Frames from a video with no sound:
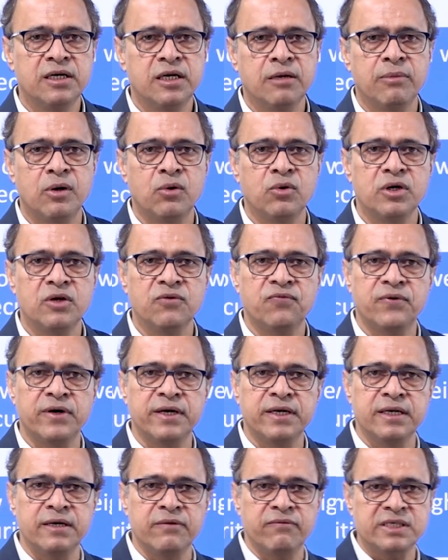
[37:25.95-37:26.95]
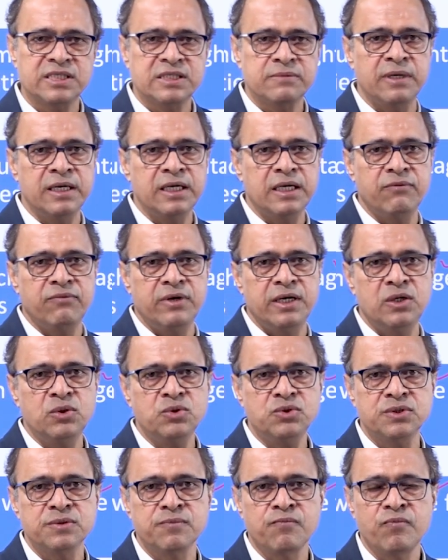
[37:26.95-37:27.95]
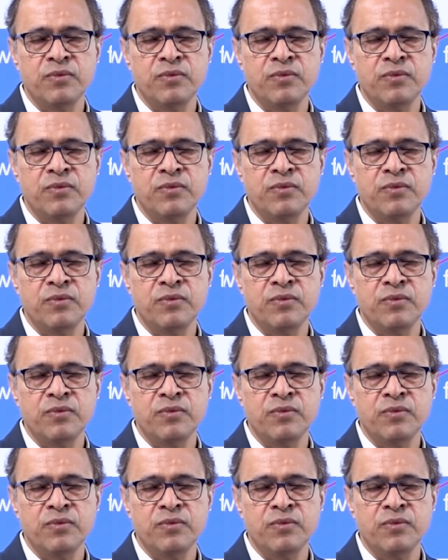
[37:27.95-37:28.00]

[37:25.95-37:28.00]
about different investment avenues,